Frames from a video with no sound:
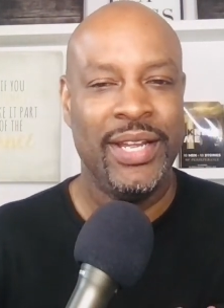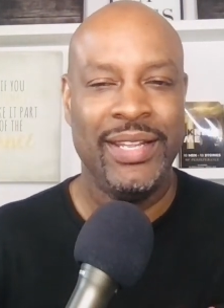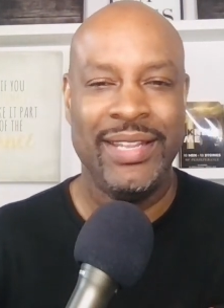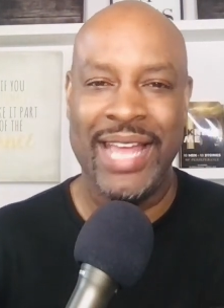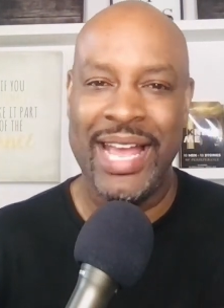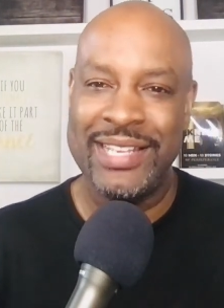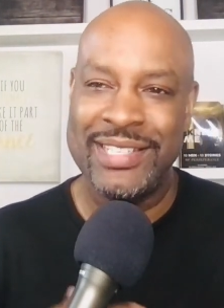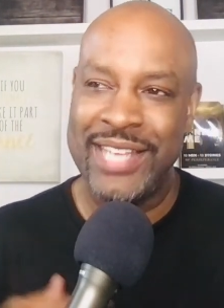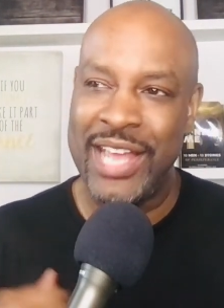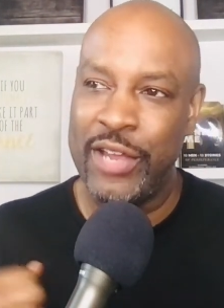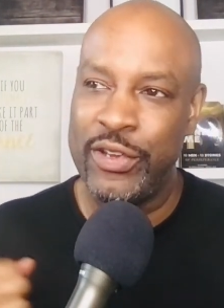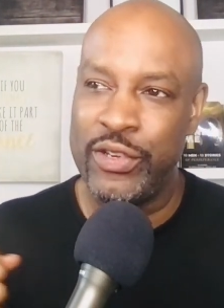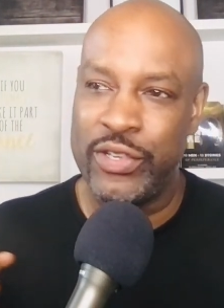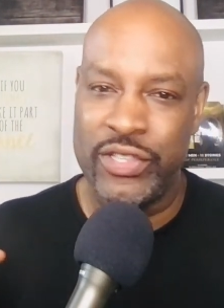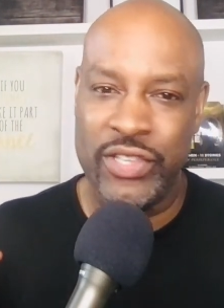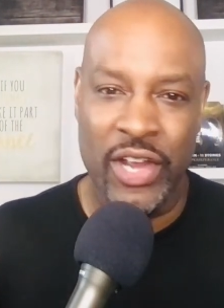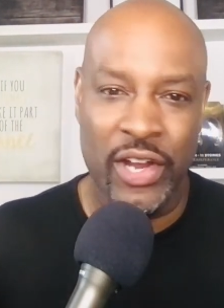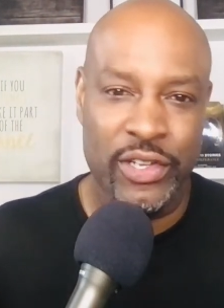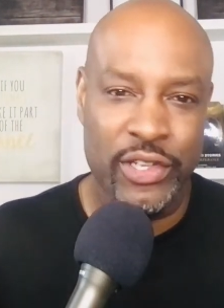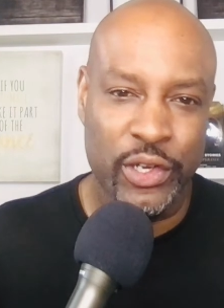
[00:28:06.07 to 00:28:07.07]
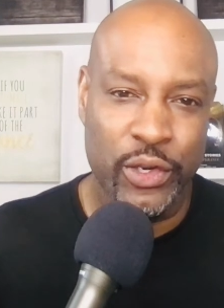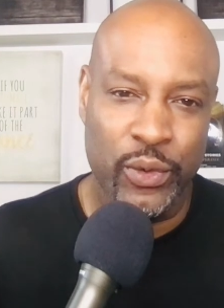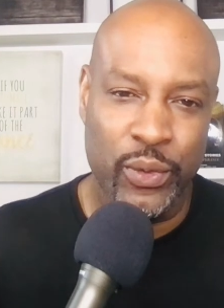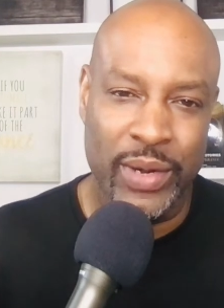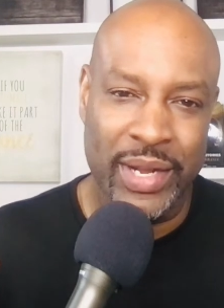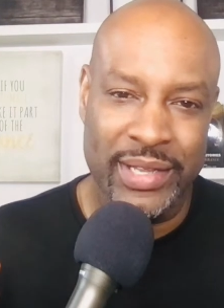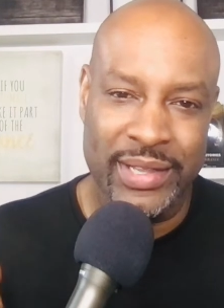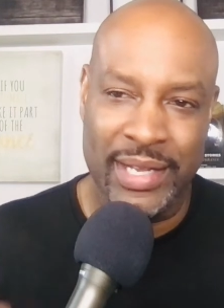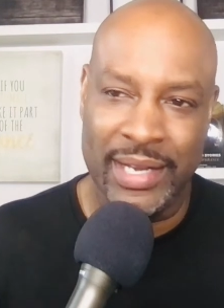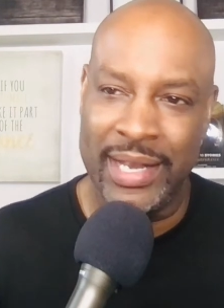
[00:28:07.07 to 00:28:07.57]
That's how you start to
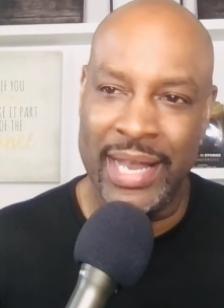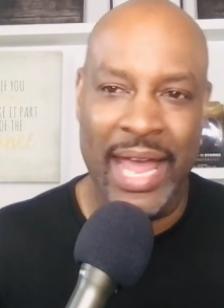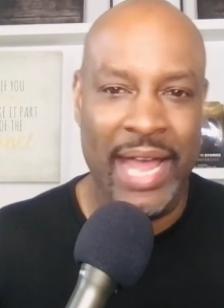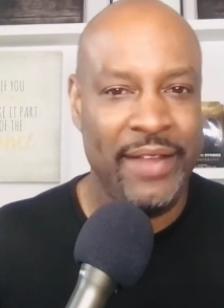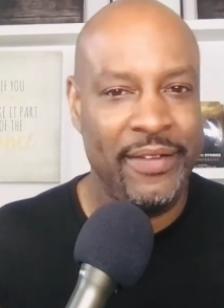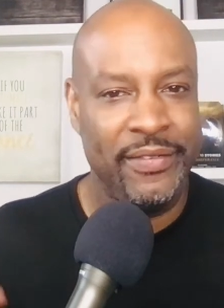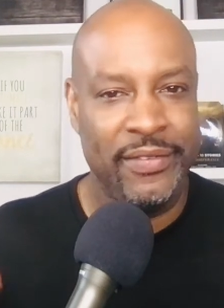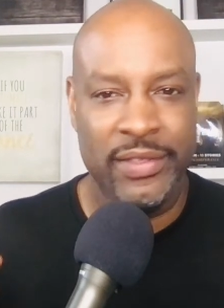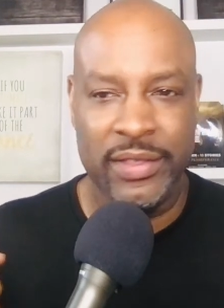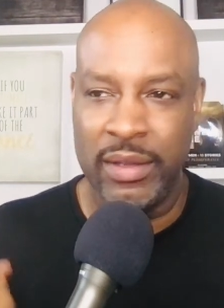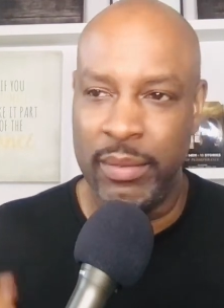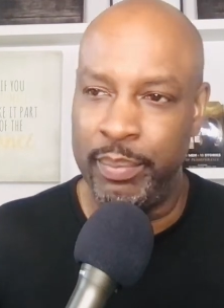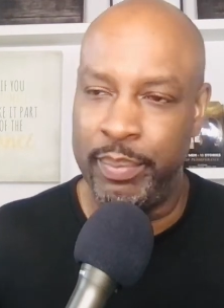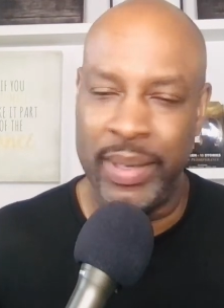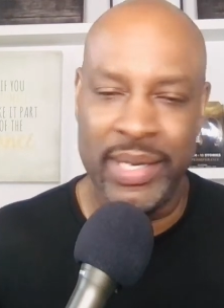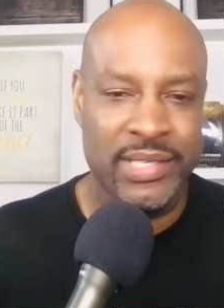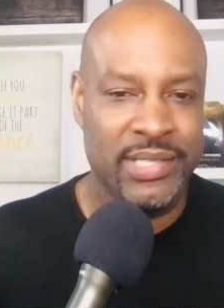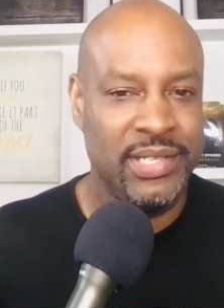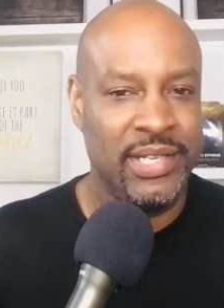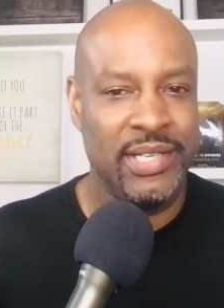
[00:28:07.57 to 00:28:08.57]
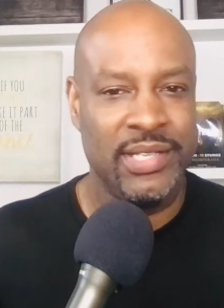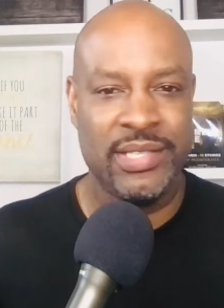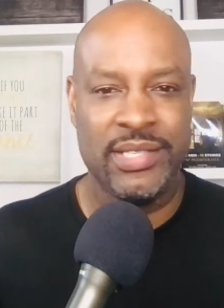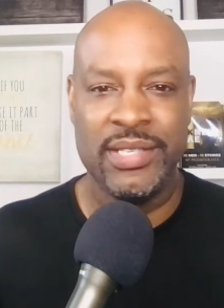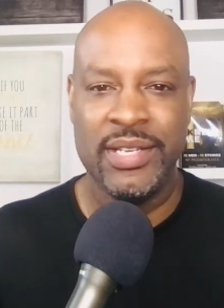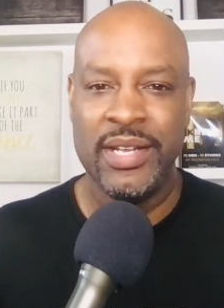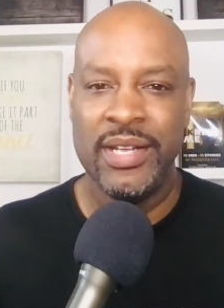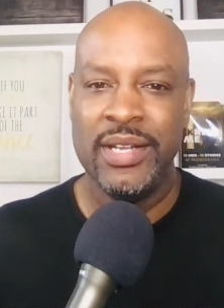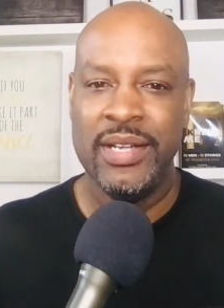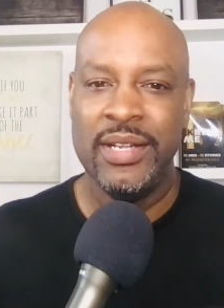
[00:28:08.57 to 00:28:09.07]
create the life, the
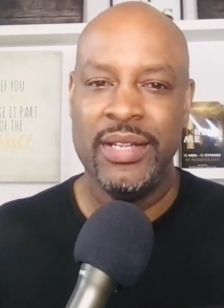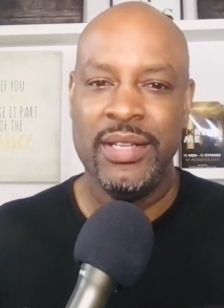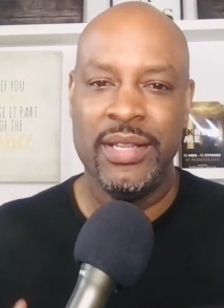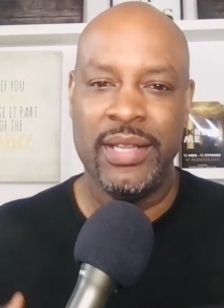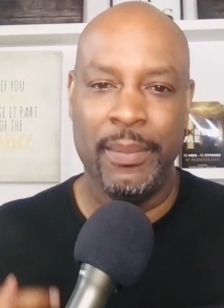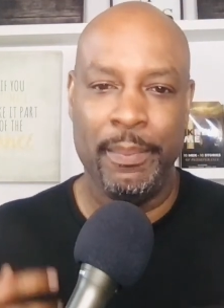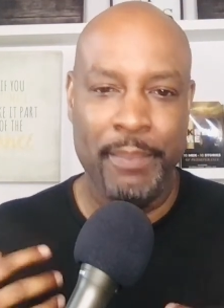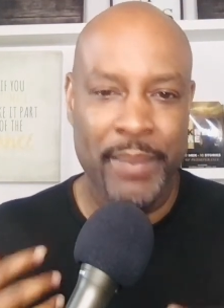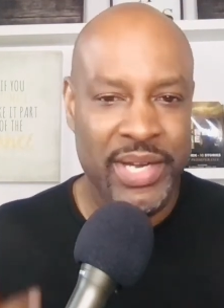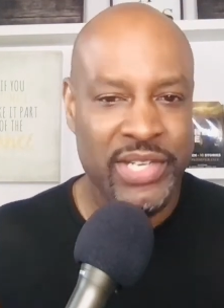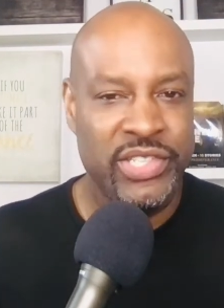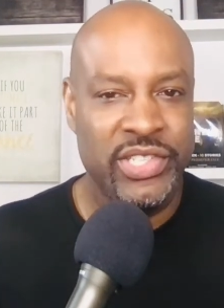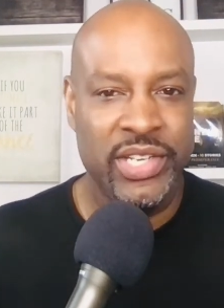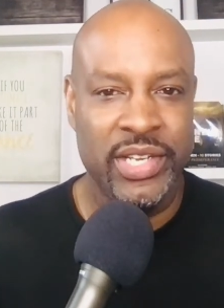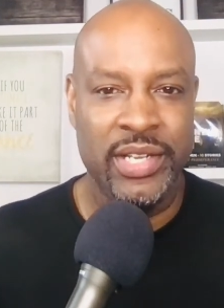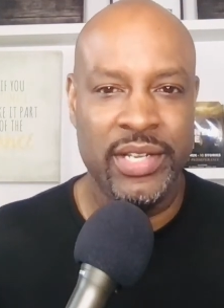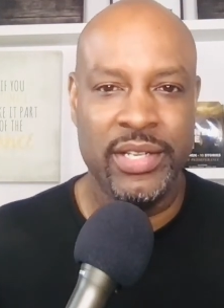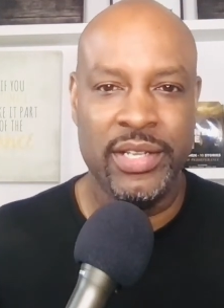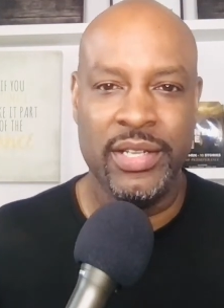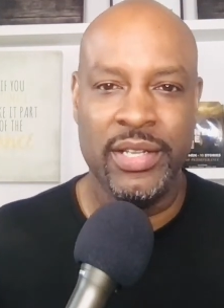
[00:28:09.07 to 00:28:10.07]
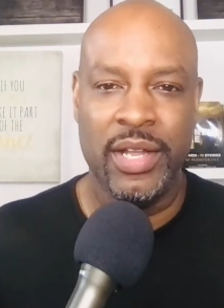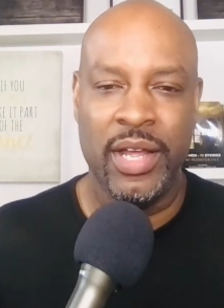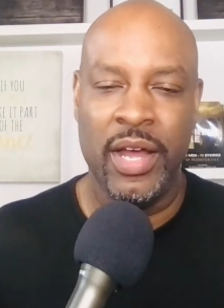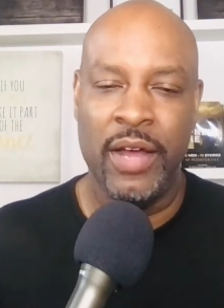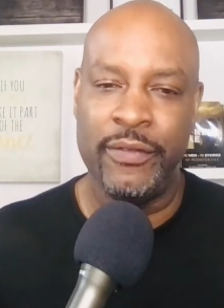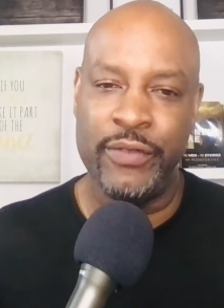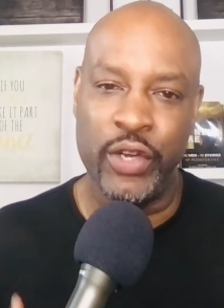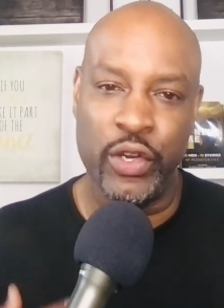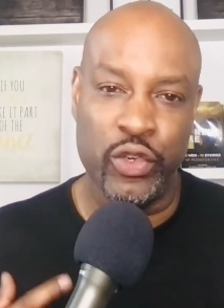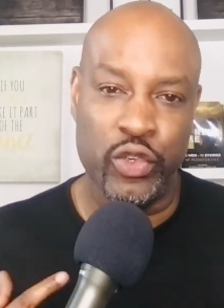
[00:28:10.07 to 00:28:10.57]
business, the mission
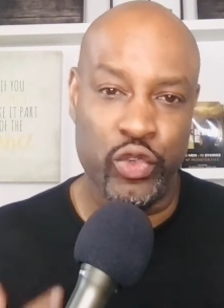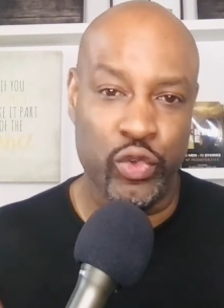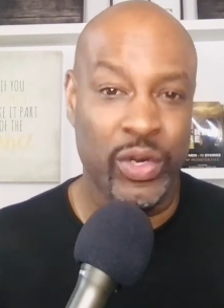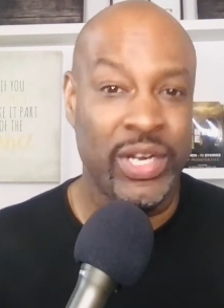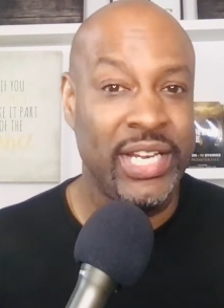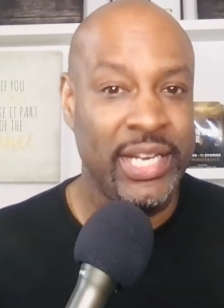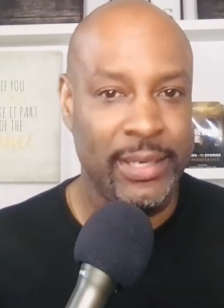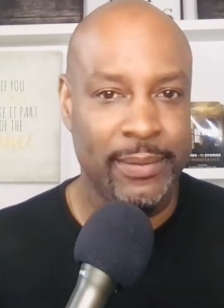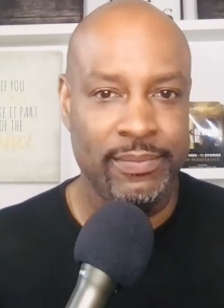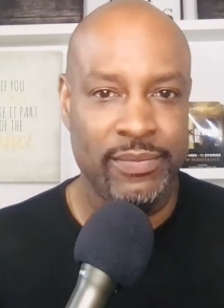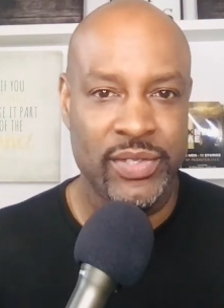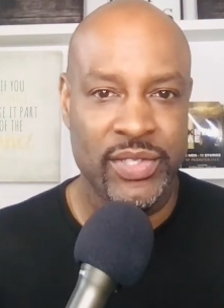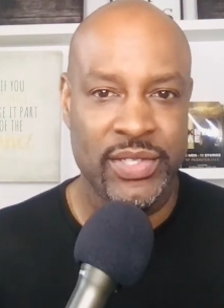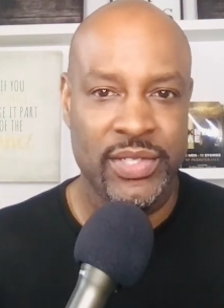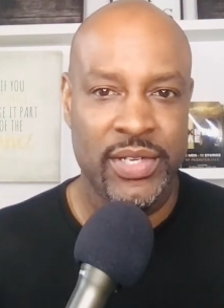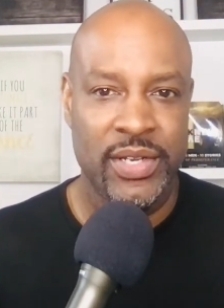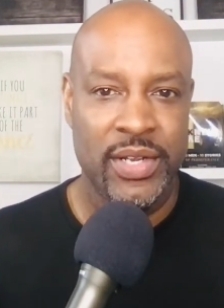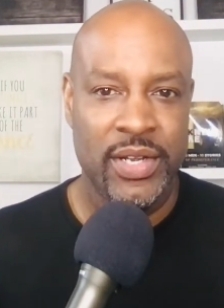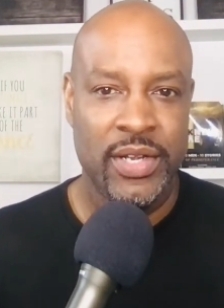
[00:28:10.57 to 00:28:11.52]
of your dreams.